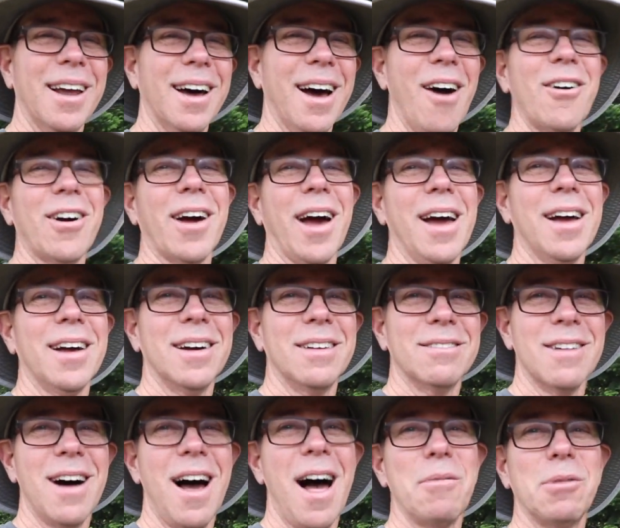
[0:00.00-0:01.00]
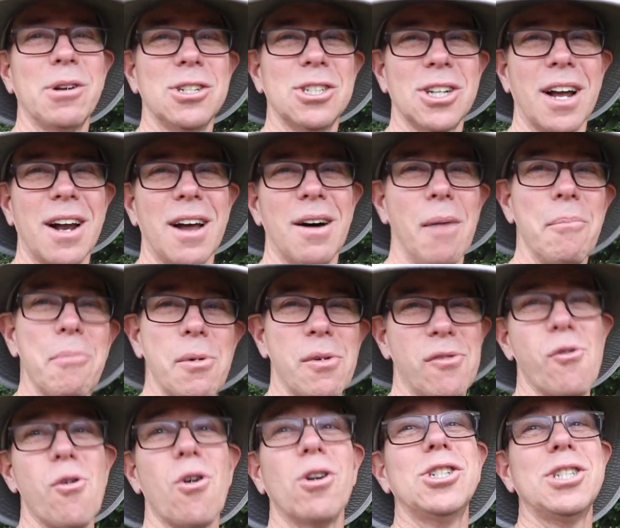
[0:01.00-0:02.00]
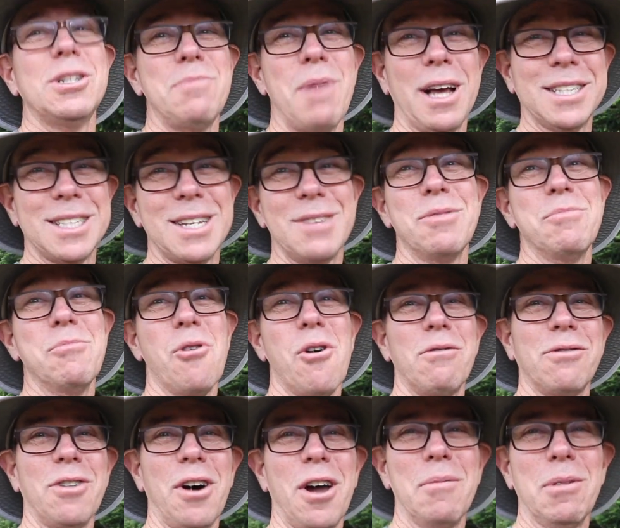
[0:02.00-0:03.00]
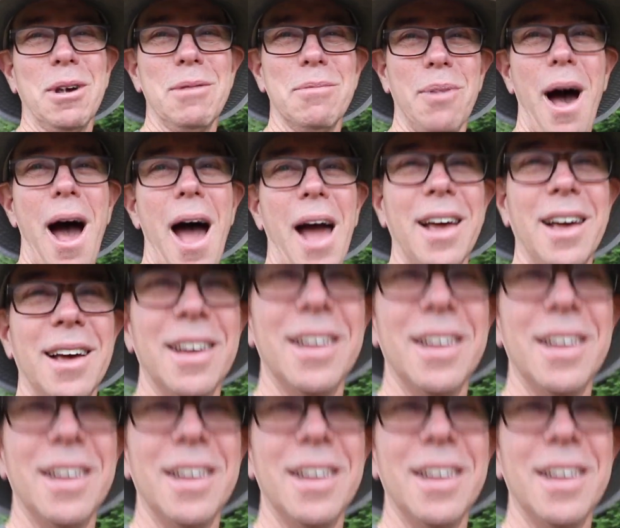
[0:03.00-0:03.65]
Okay, well, I'm going to shut up before she makes even more fun of me. Bye.